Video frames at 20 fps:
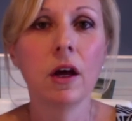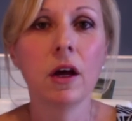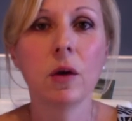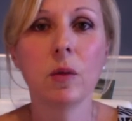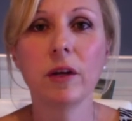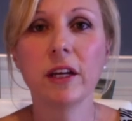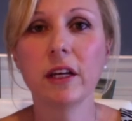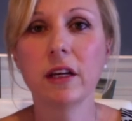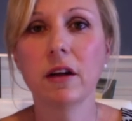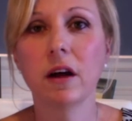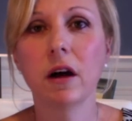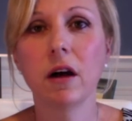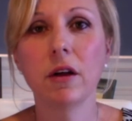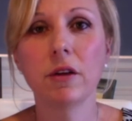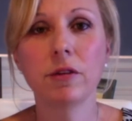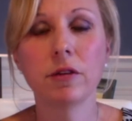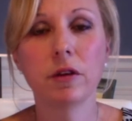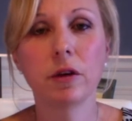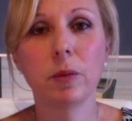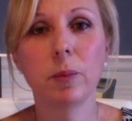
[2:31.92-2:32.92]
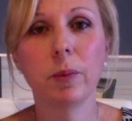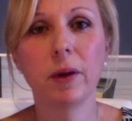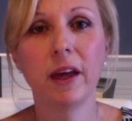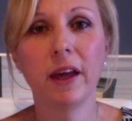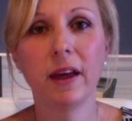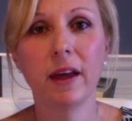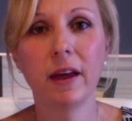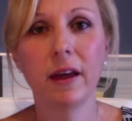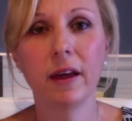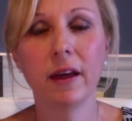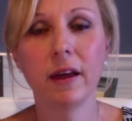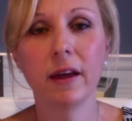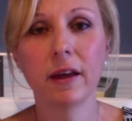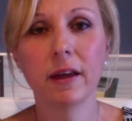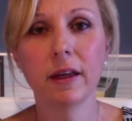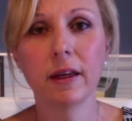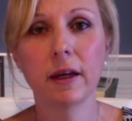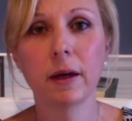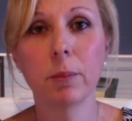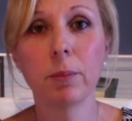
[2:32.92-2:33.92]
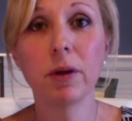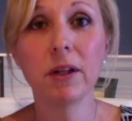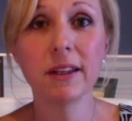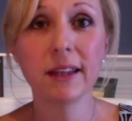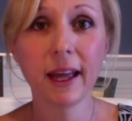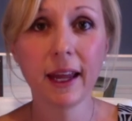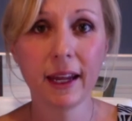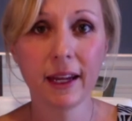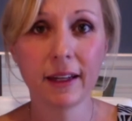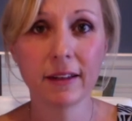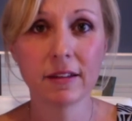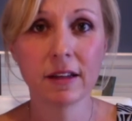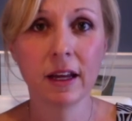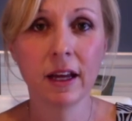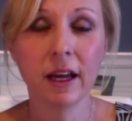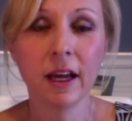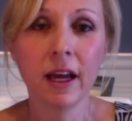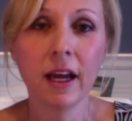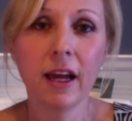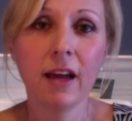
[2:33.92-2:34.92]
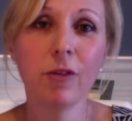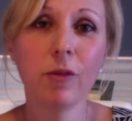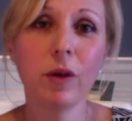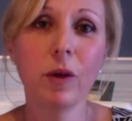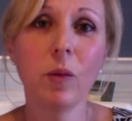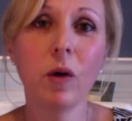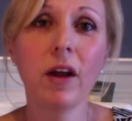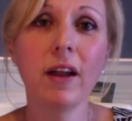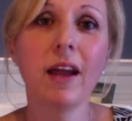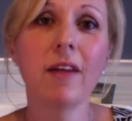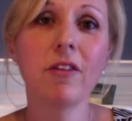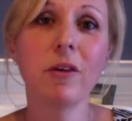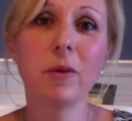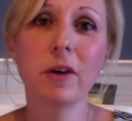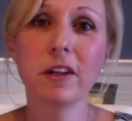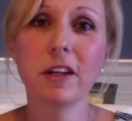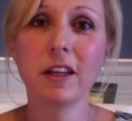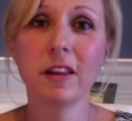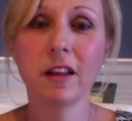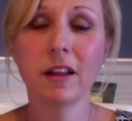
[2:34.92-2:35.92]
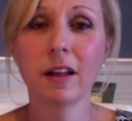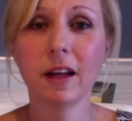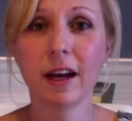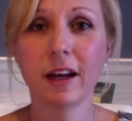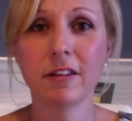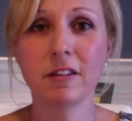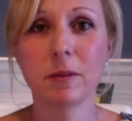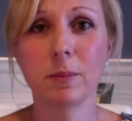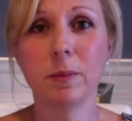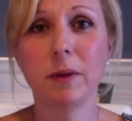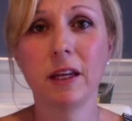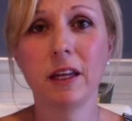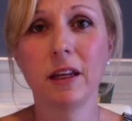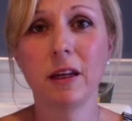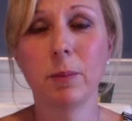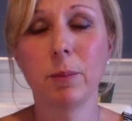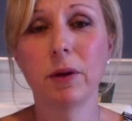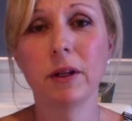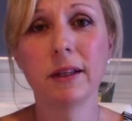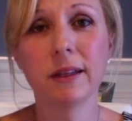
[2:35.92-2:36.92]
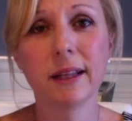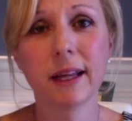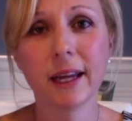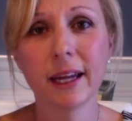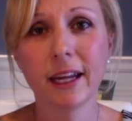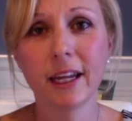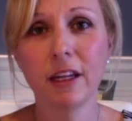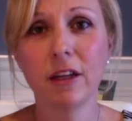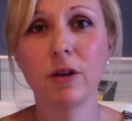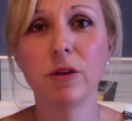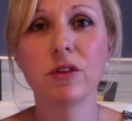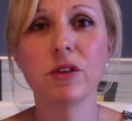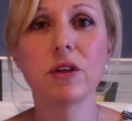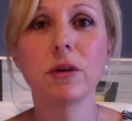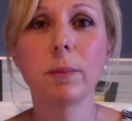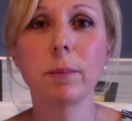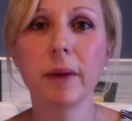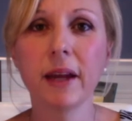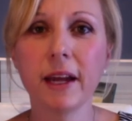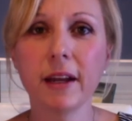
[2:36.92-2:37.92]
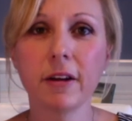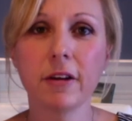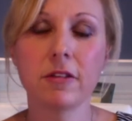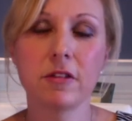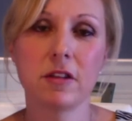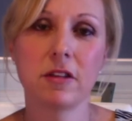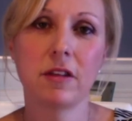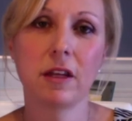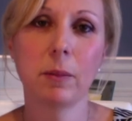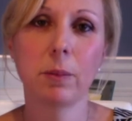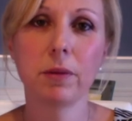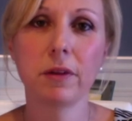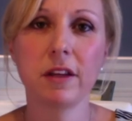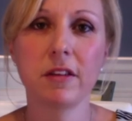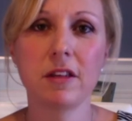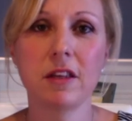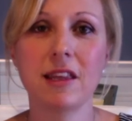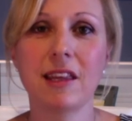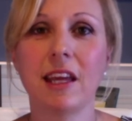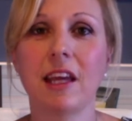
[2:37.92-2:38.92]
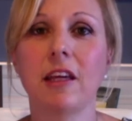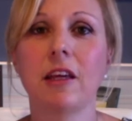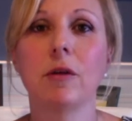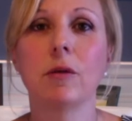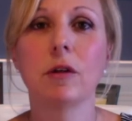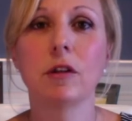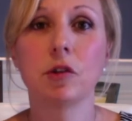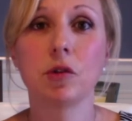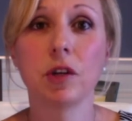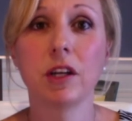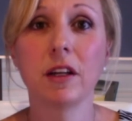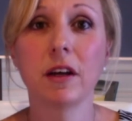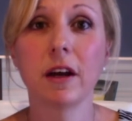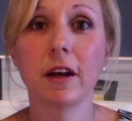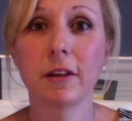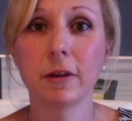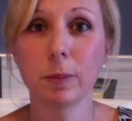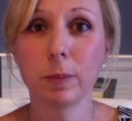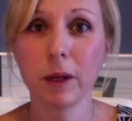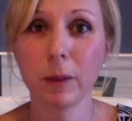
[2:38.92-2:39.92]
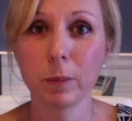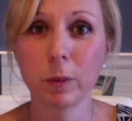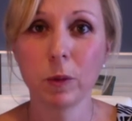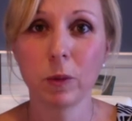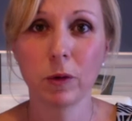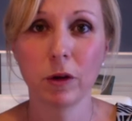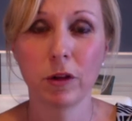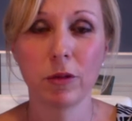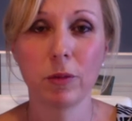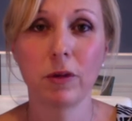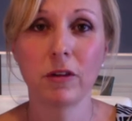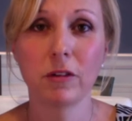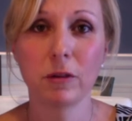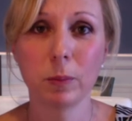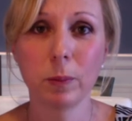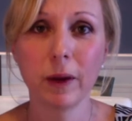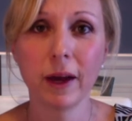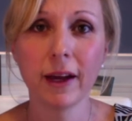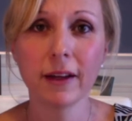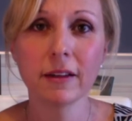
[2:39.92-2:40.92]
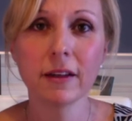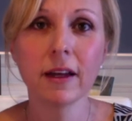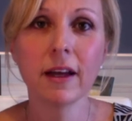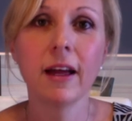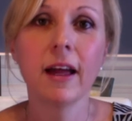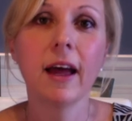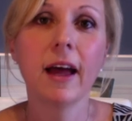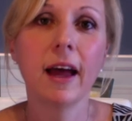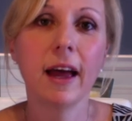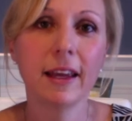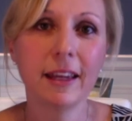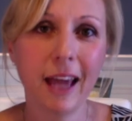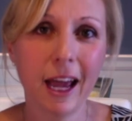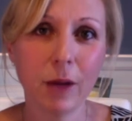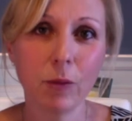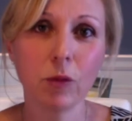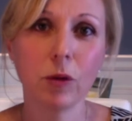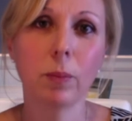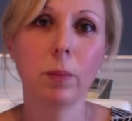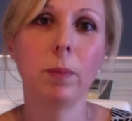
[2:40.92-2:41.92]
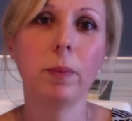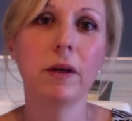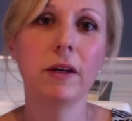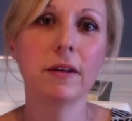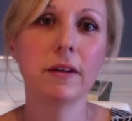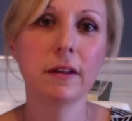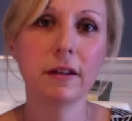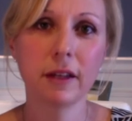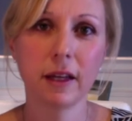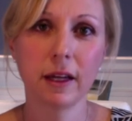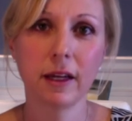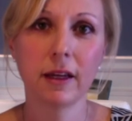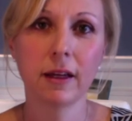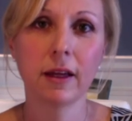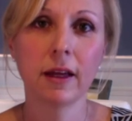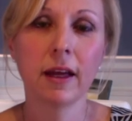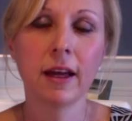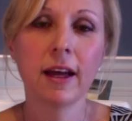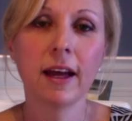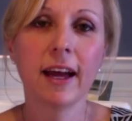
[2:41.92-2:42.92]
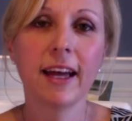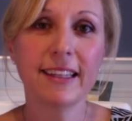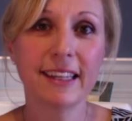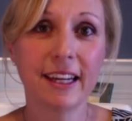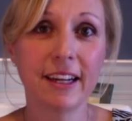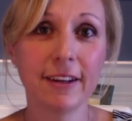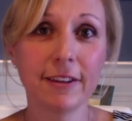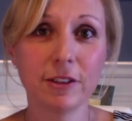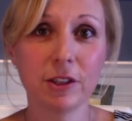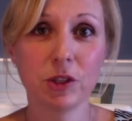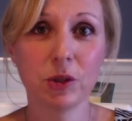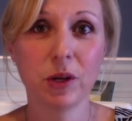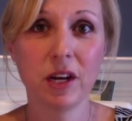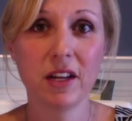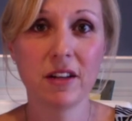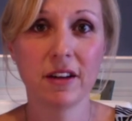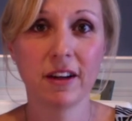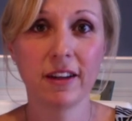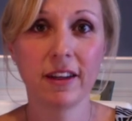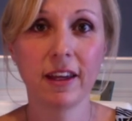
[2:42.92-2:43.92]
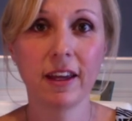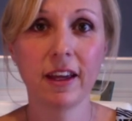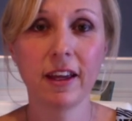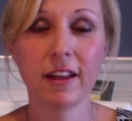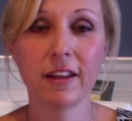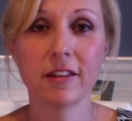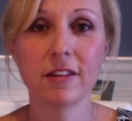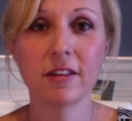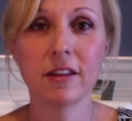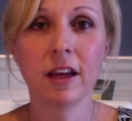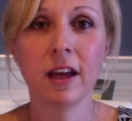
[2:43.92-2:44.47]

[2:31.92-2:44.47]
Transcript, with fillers: We could also pick polite. If we want everyone in the class to be polite, use their manners to say please and thank you and treat other people with respect. Again, we're building a character trait in our kids,